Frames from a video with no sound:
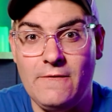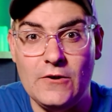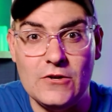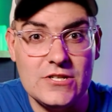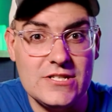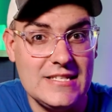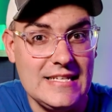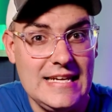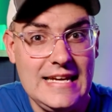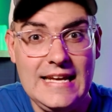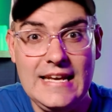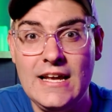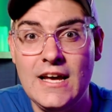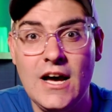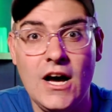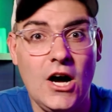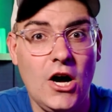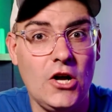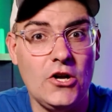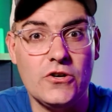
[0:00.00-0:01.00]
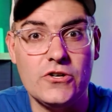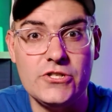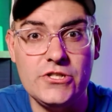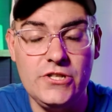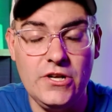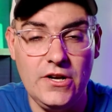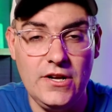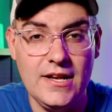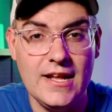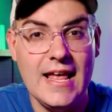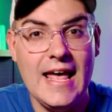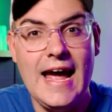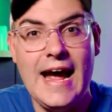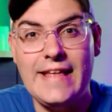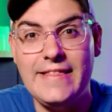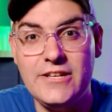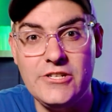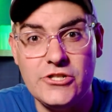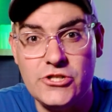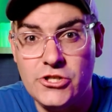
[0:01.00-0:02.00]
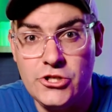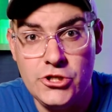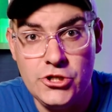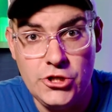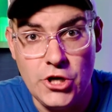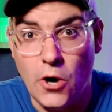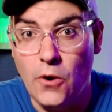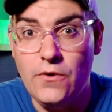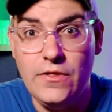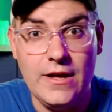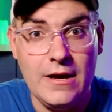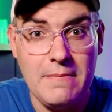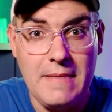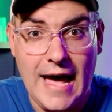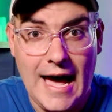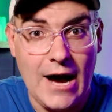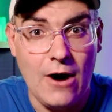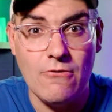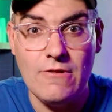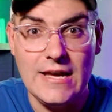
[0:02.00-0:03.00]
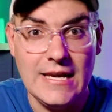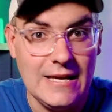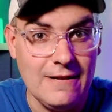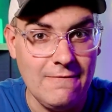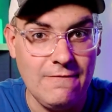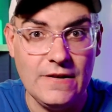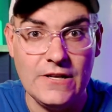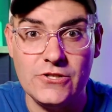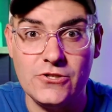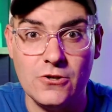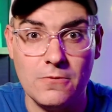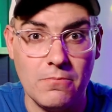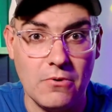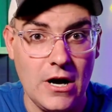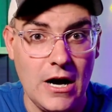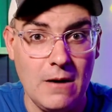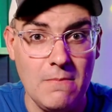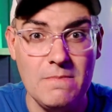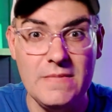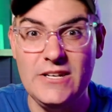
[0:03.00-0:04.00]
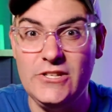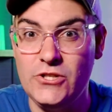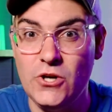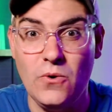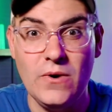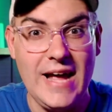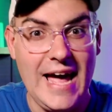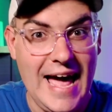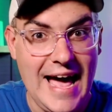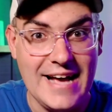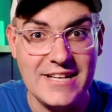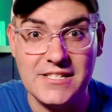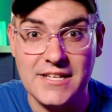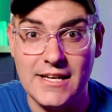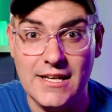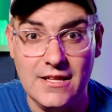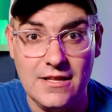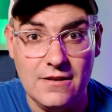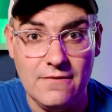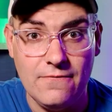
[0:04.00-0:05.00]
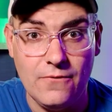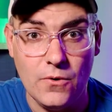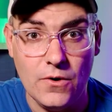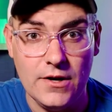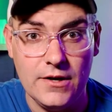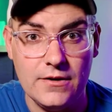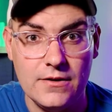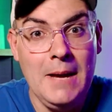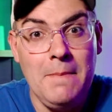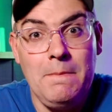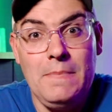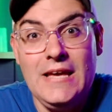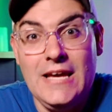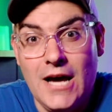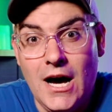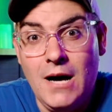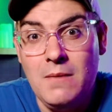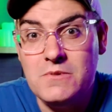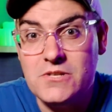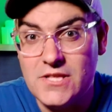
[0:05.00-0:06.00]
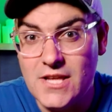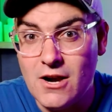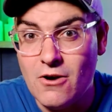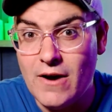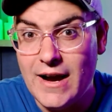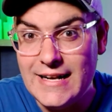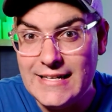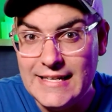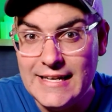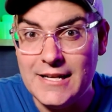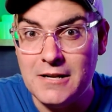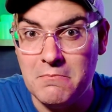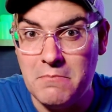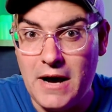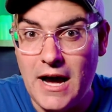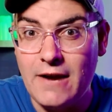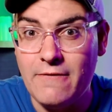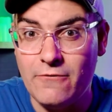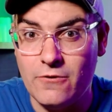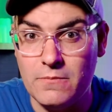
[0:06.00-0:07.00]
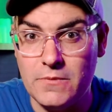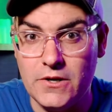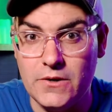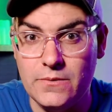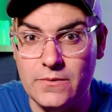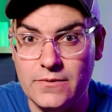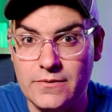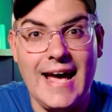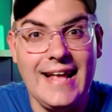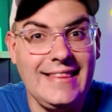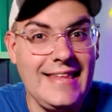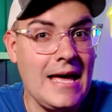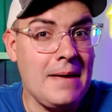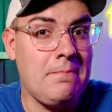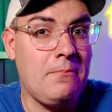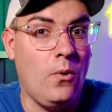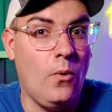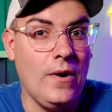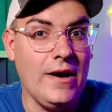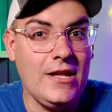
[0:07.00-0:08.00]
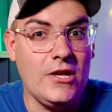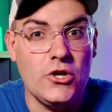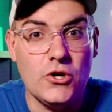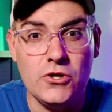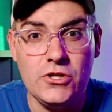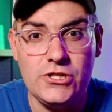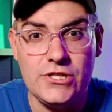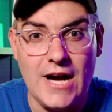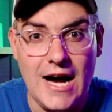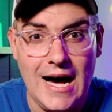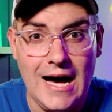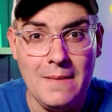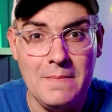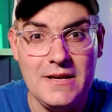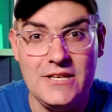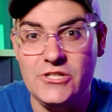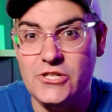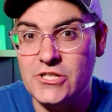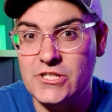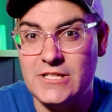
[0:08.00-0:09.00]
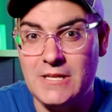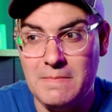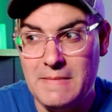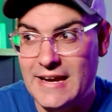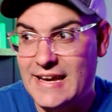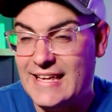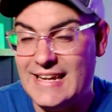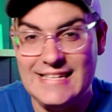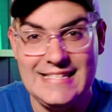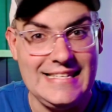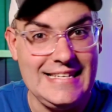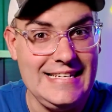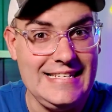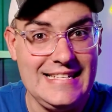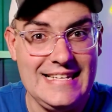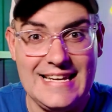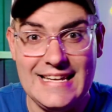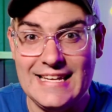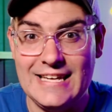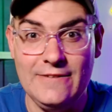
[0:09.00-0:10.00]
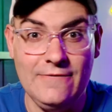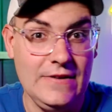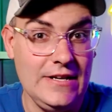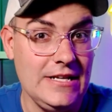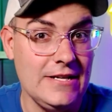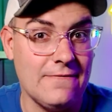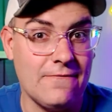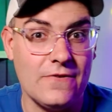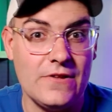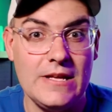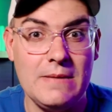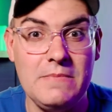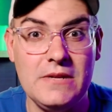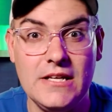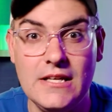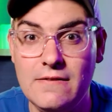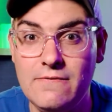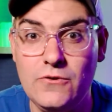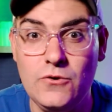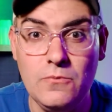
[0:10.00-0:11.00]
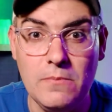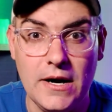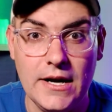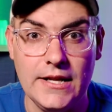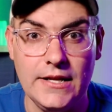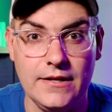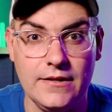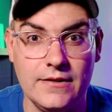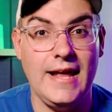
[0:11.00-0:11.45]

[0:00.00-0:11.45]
feel seen, understood, and then just show them how they can fix their problem and don't ask anything for it, it becomes their idea to buy from you. At that point, your job is just to make it as easy and convenient for them to give you money.